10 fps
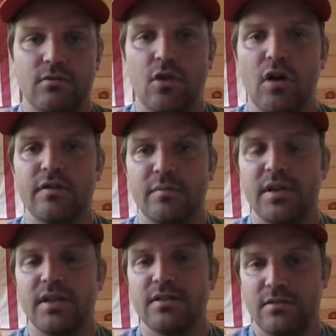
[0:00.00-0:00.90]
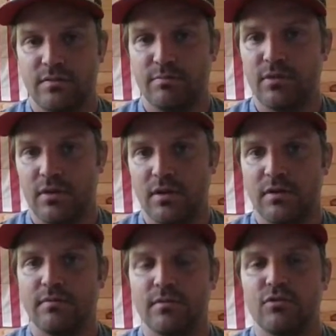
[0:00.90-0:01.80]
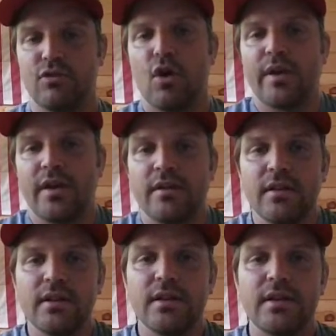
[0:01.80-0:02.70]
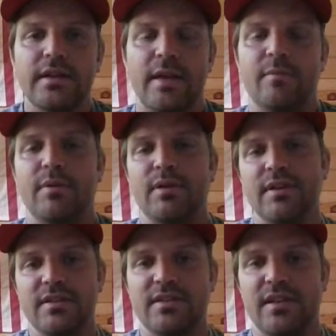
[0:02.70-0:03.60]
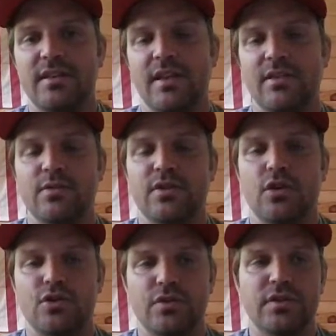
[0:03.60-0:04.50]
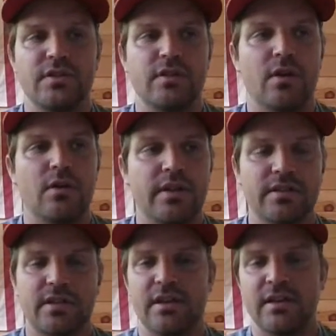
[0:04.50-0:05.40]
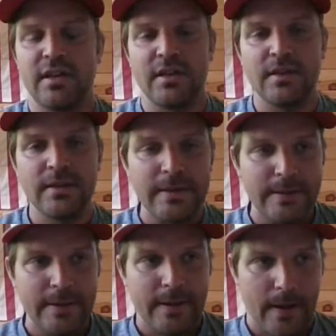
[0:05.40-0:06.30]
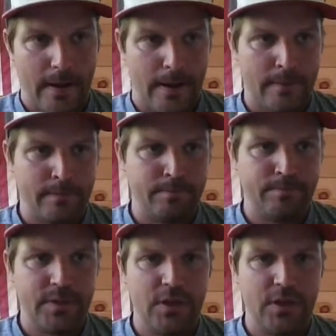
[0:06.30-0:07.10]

coffee beans growing capabilities in those countries. So that's kind of neat. I